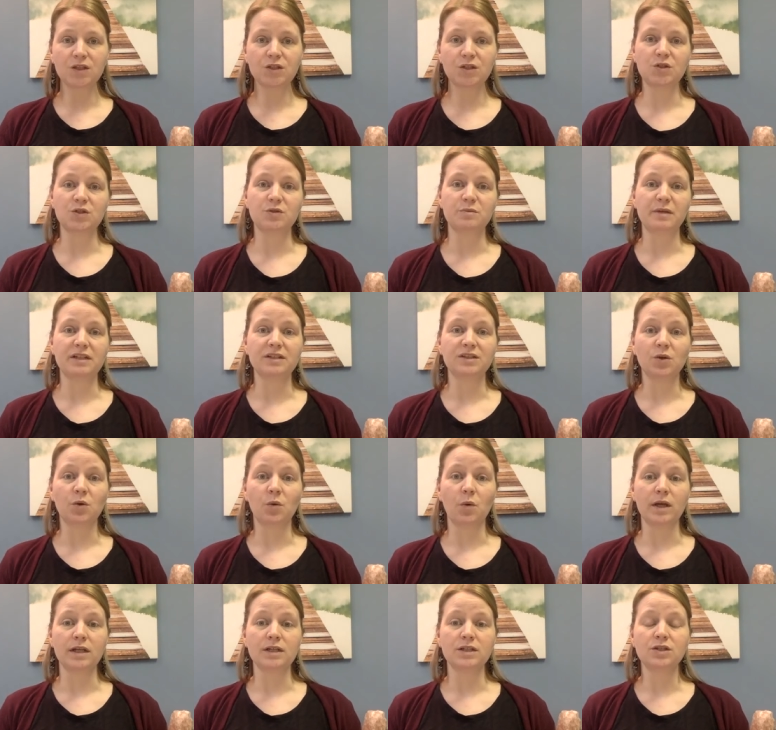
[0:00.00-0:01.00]
it's
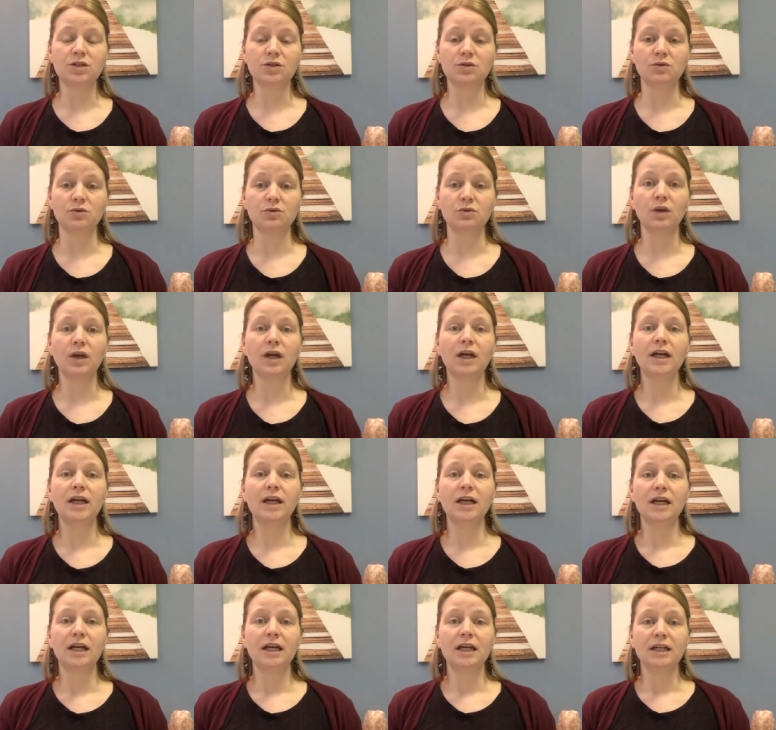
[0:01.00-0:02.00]
going to
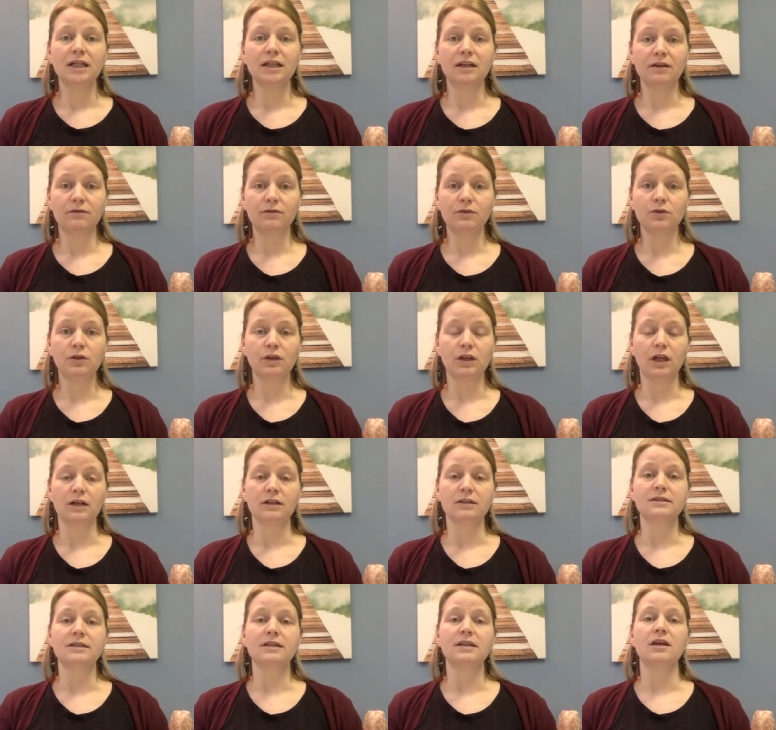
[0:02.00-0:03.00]
give your
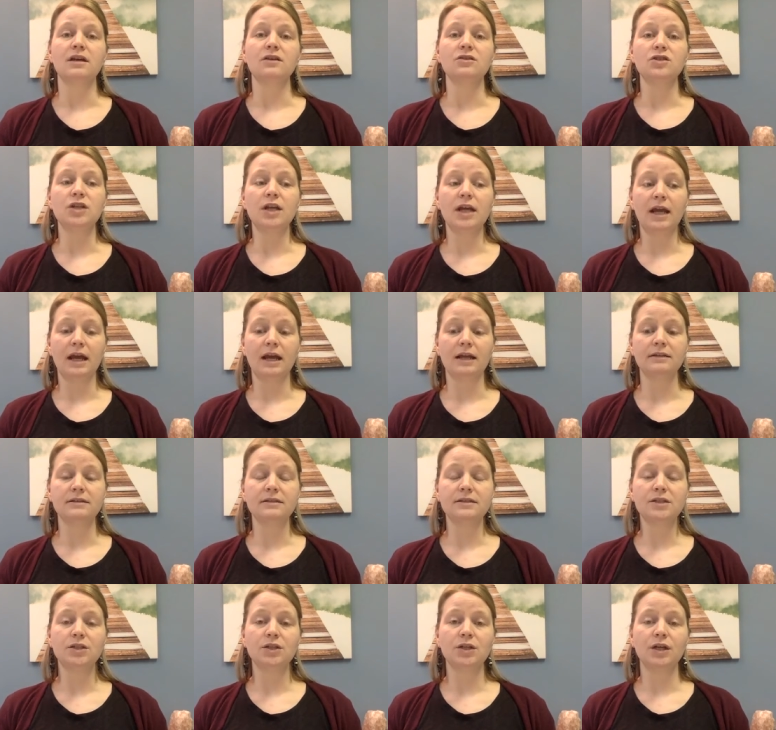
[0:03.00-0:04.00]
lungs that
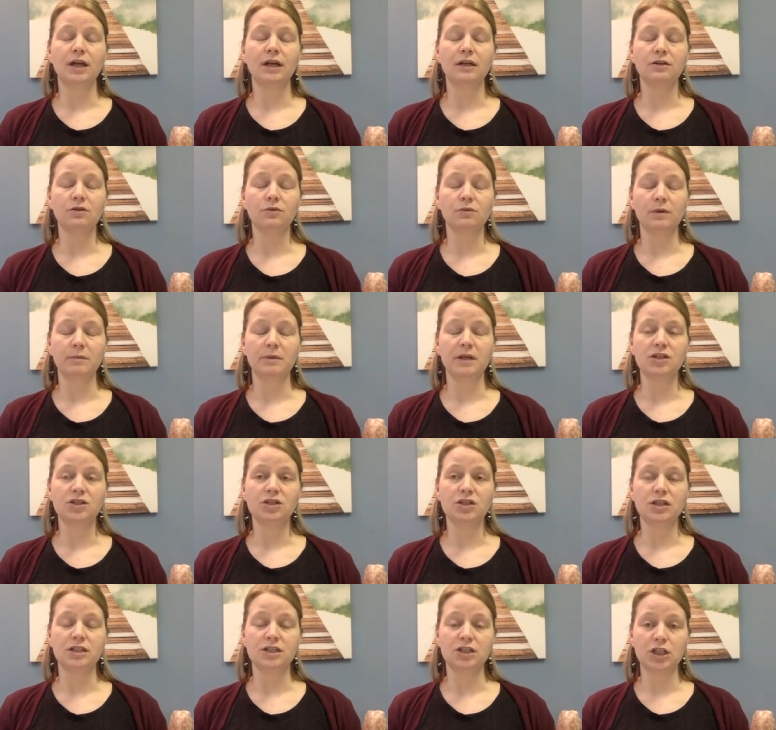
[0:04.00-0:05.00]
chance and your
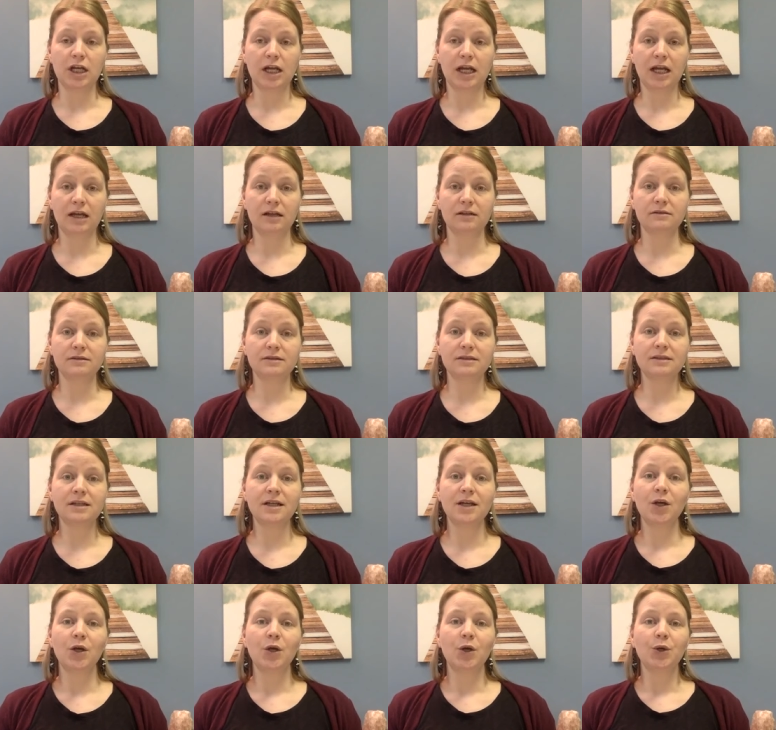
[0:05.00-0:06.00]
ribcage the chance
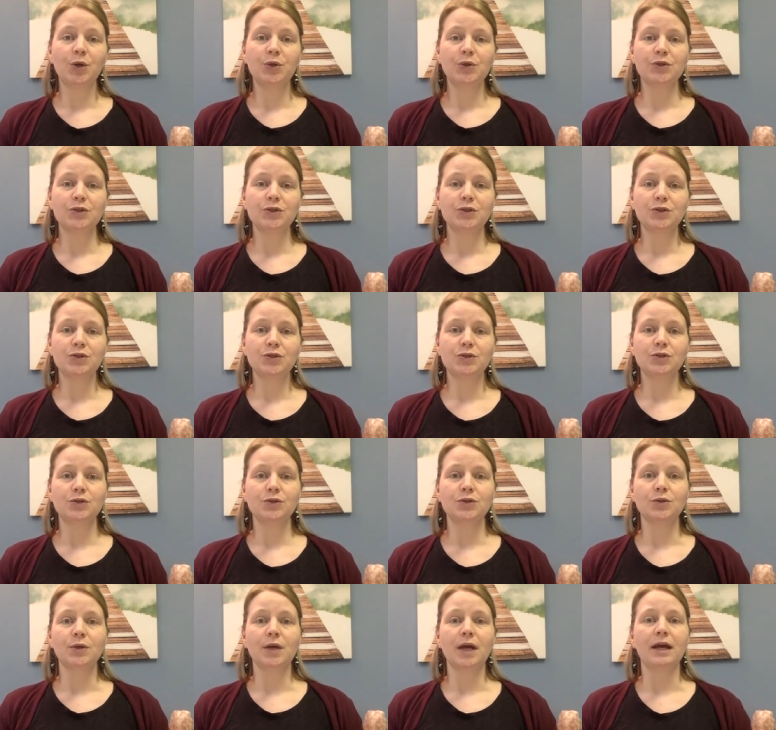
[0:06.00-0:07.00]

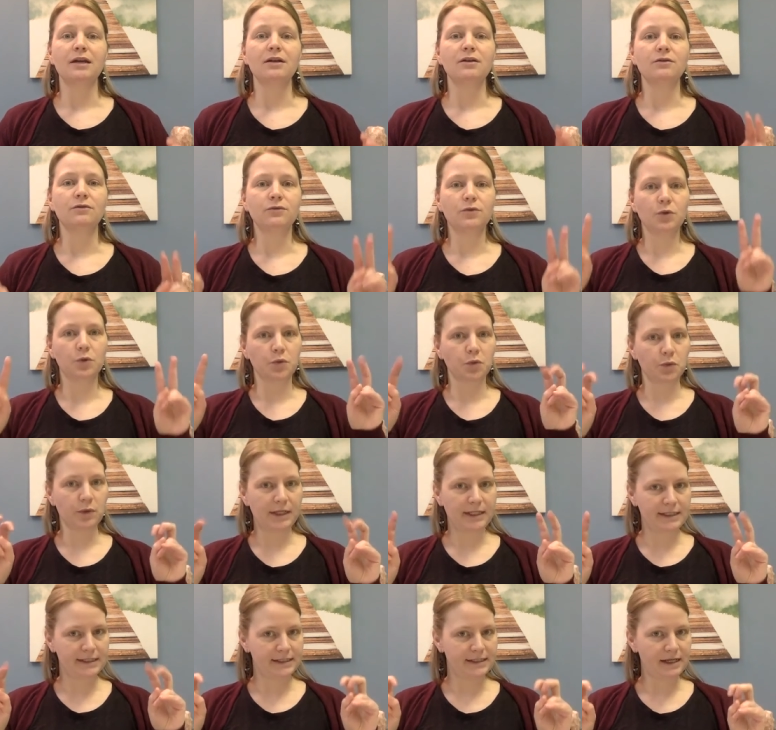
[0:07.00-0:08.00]
to kind of
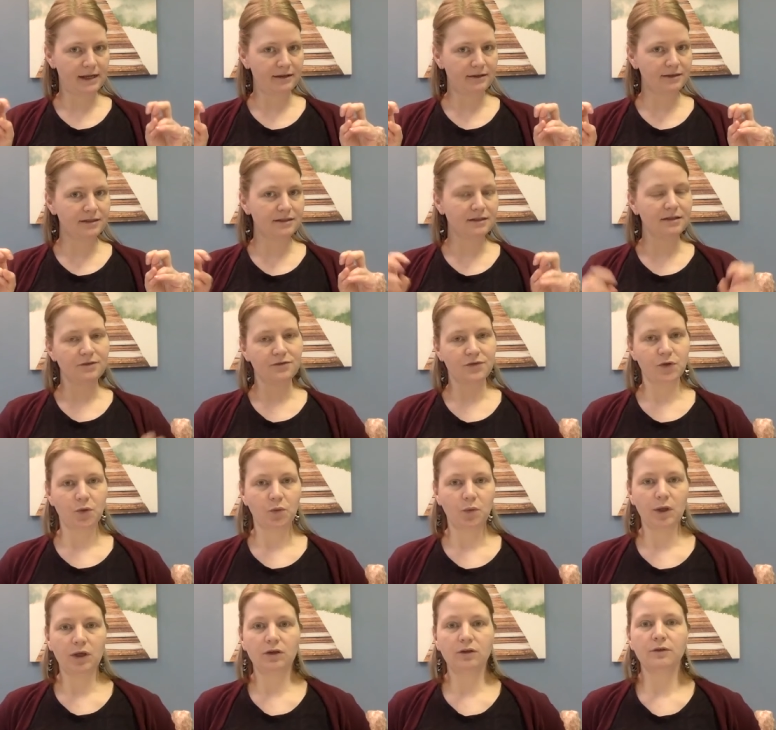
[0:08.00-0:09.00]
reset, if you
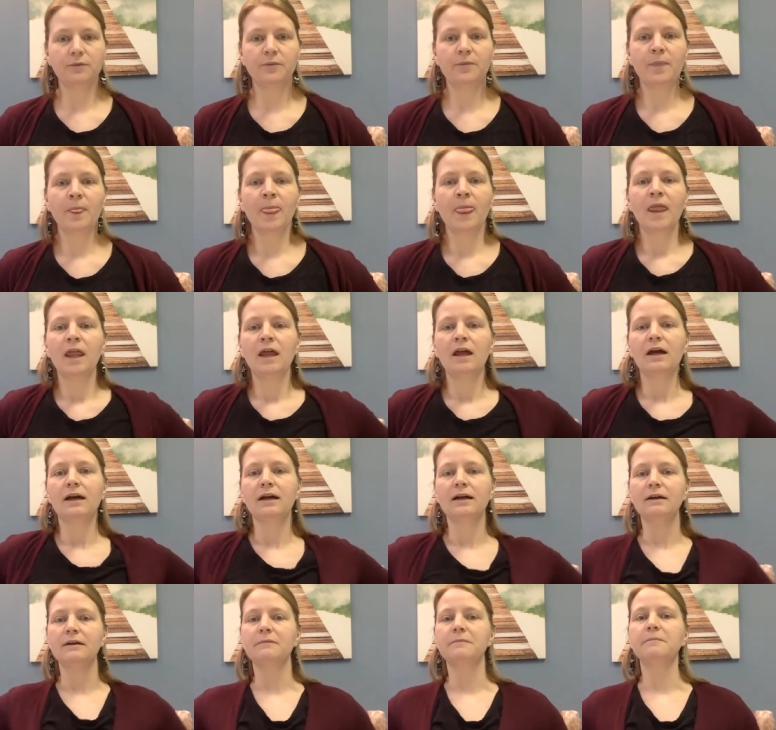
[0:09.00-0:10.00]
will.
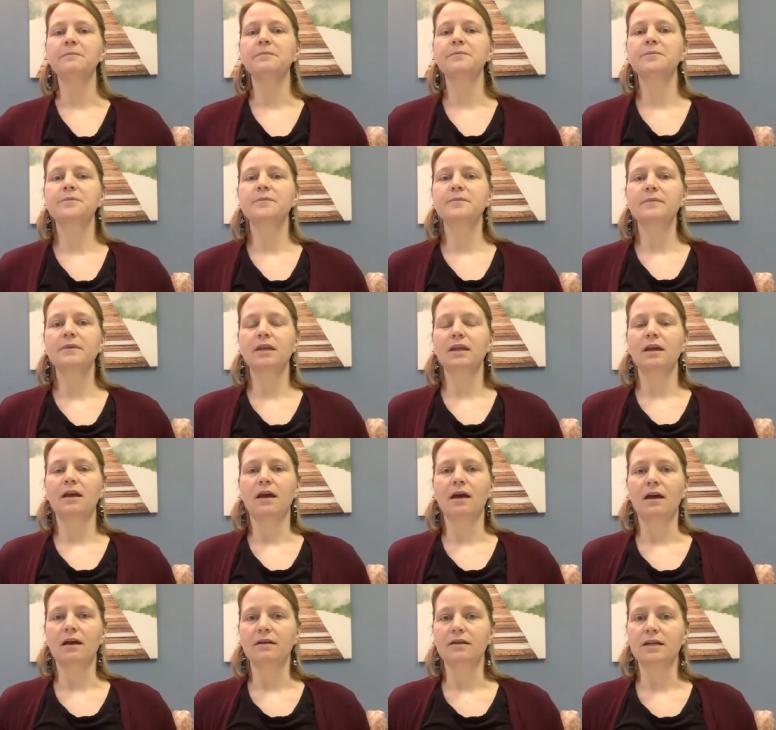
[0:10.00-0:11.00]

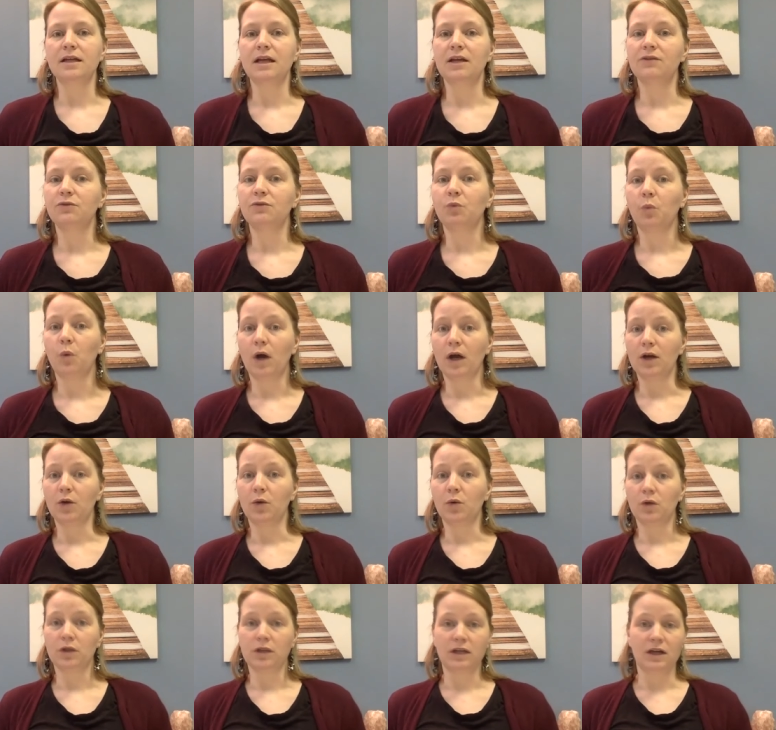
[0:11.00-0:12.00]
And if one
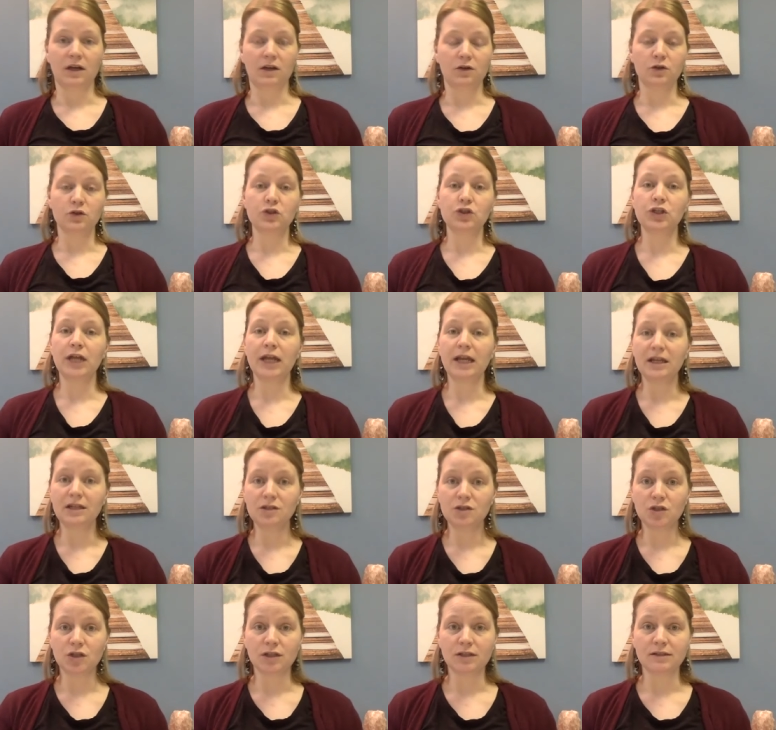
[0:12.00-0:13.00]
or the other
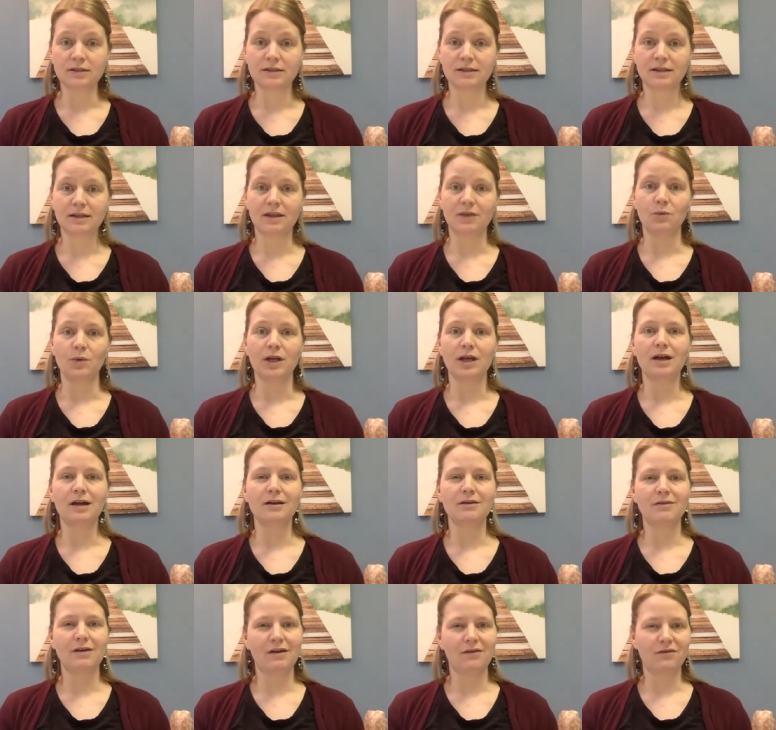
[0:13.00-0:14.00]
changes, then we kind
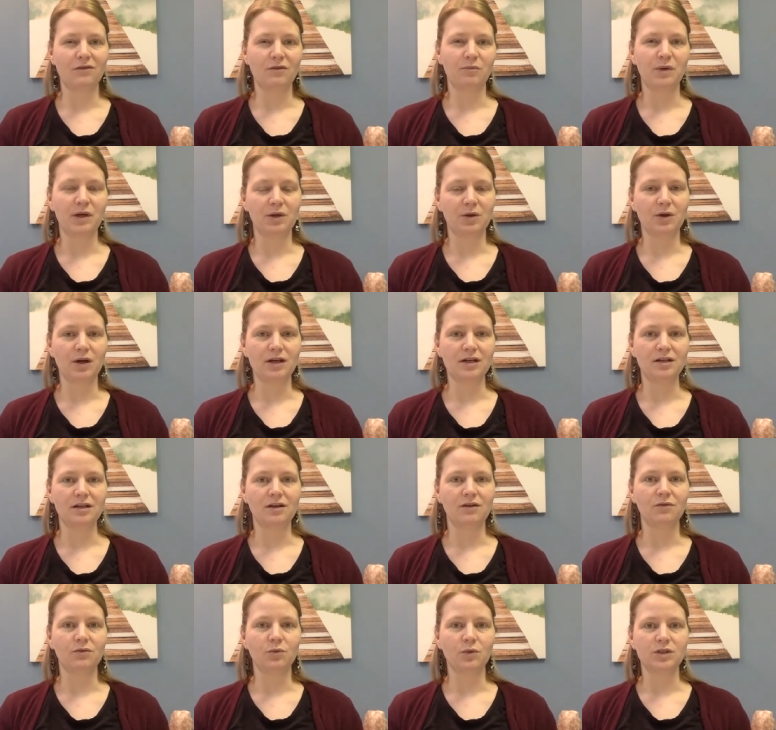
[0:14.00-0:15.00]
of have a better idea
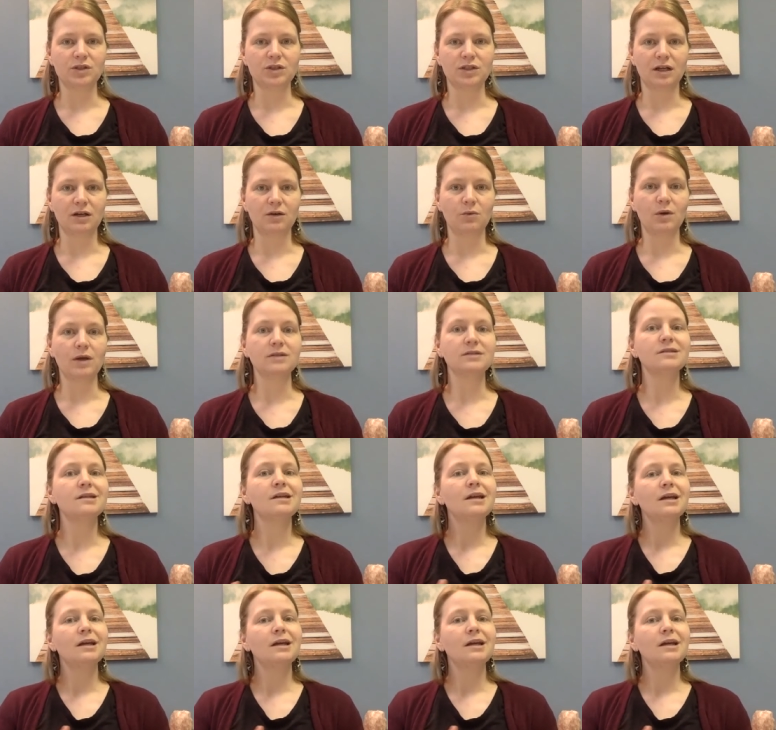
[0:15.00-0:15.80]
of which side it was.